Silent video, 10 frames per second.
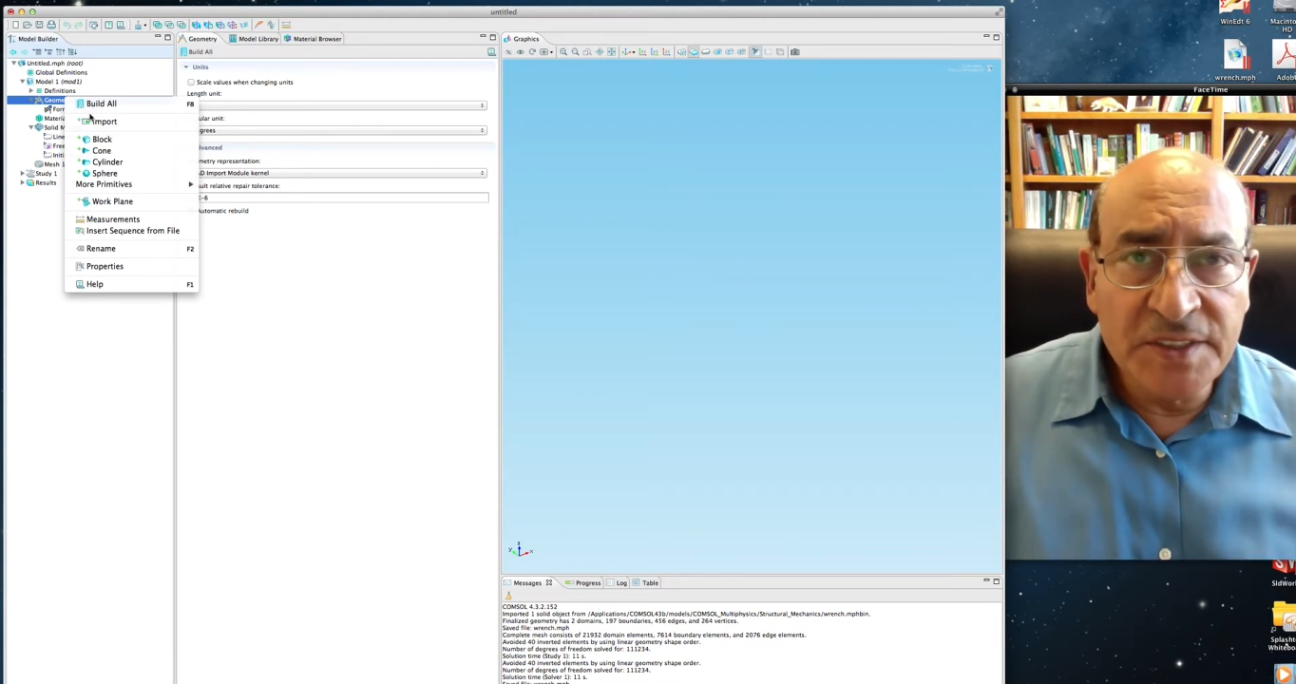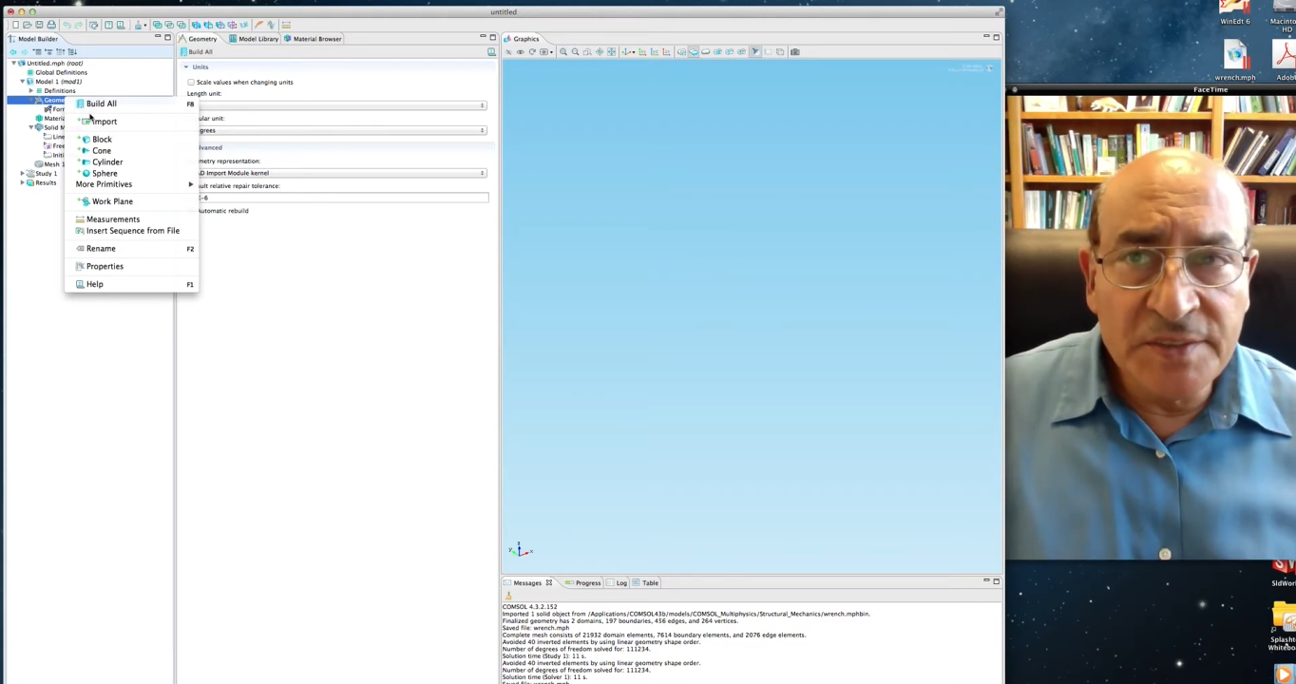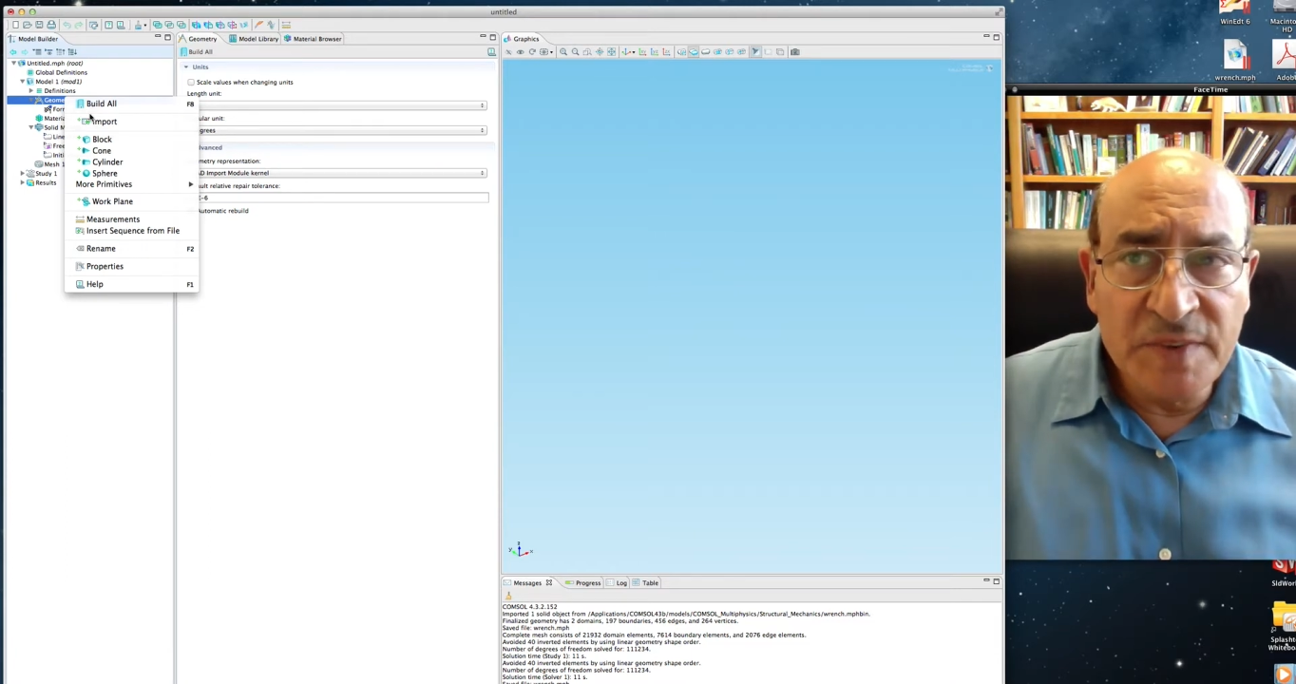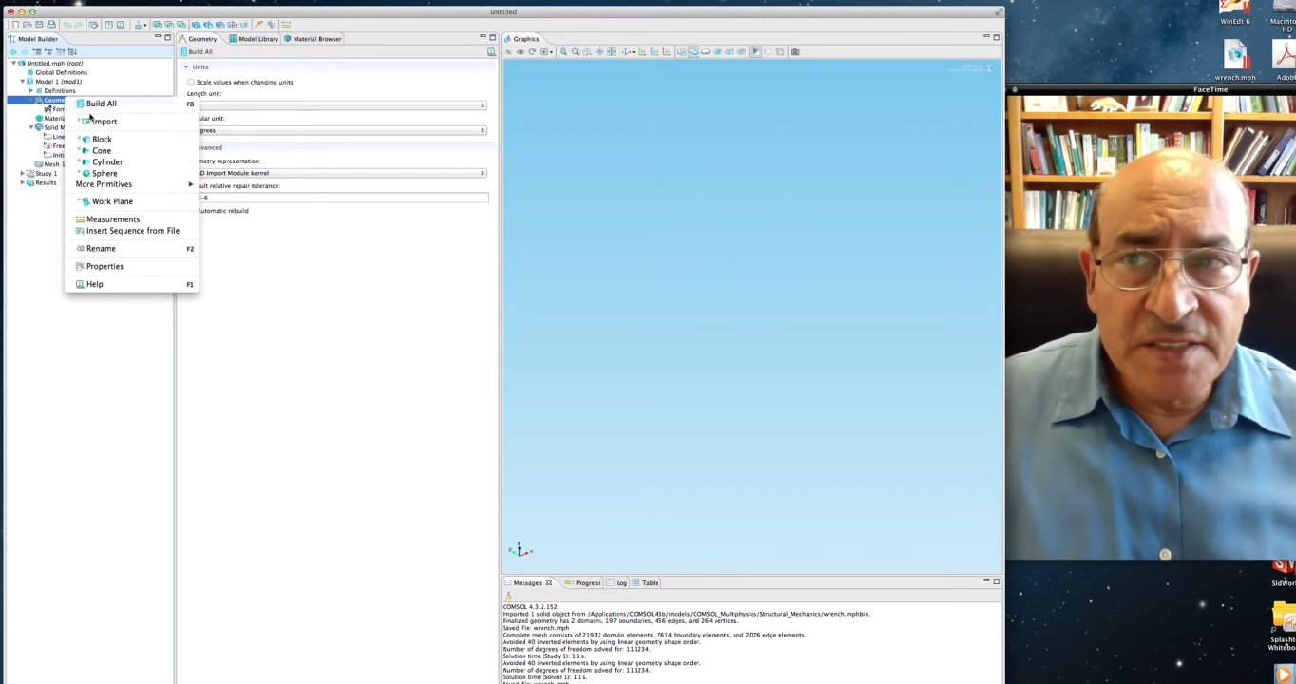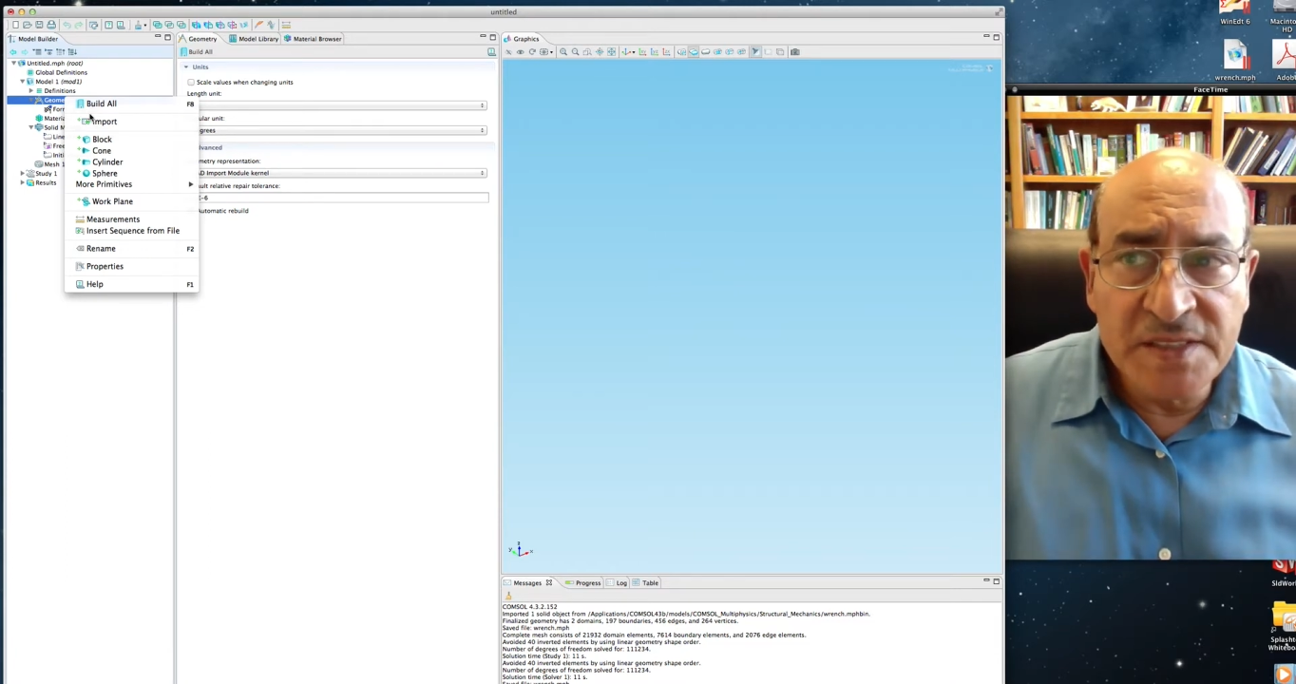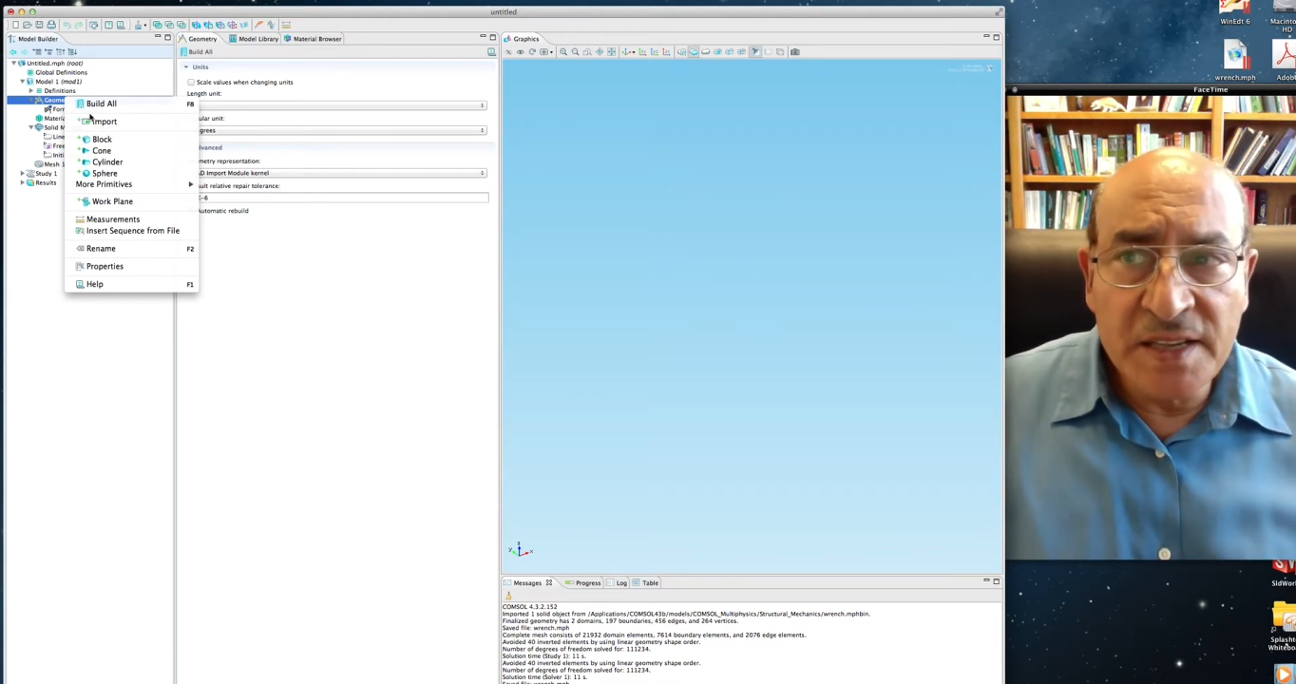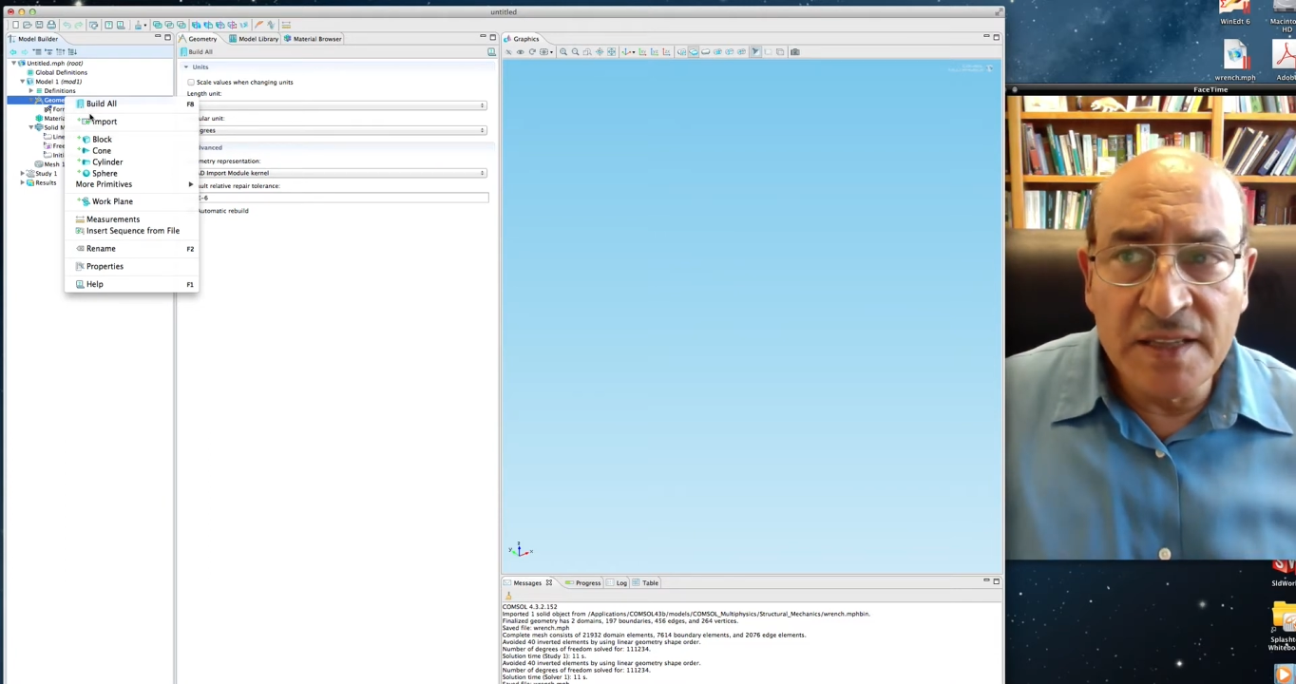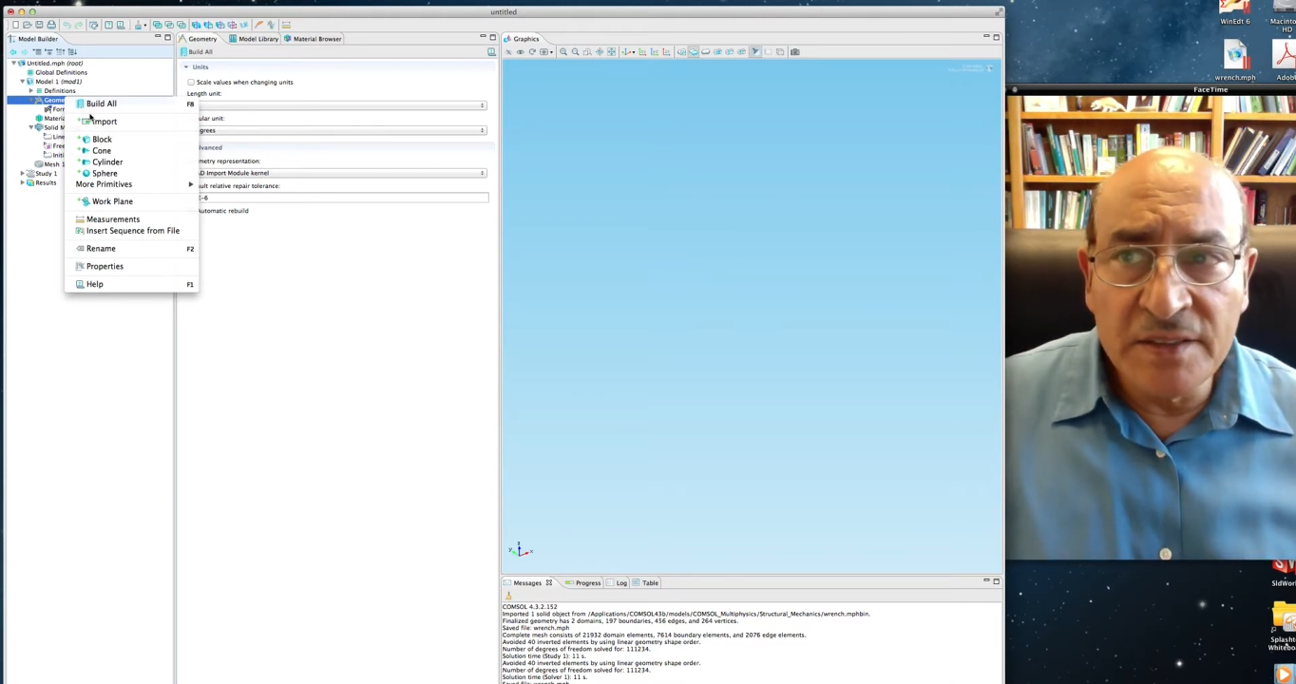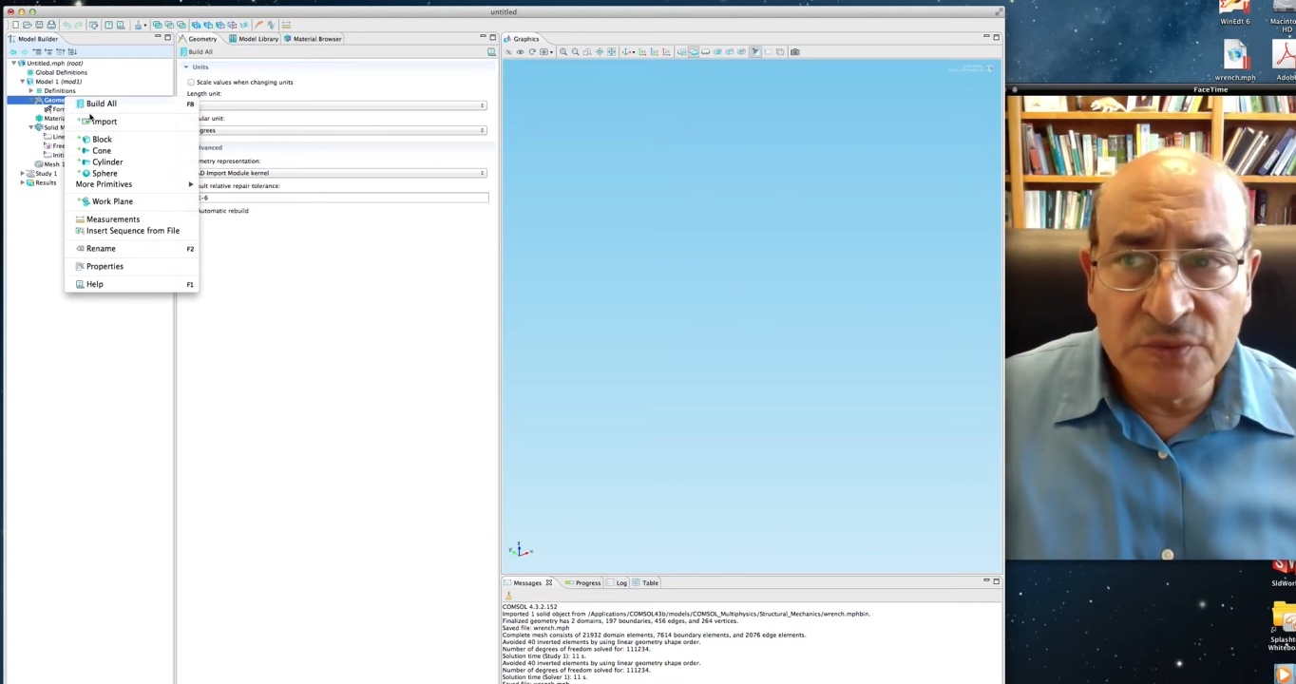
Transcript: myself